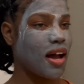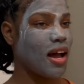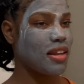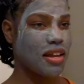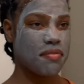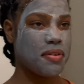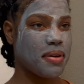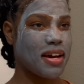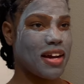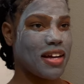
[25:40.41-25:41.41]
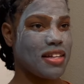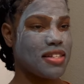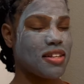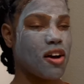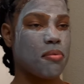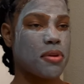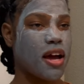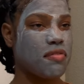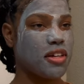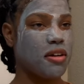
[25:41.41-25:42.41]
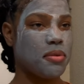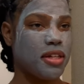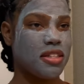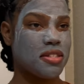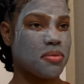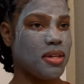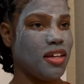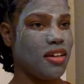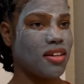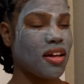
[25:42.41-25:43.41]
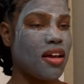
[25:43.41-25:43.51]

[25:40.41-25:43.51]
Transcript: I love you guys. I hope y'all have a good week this week.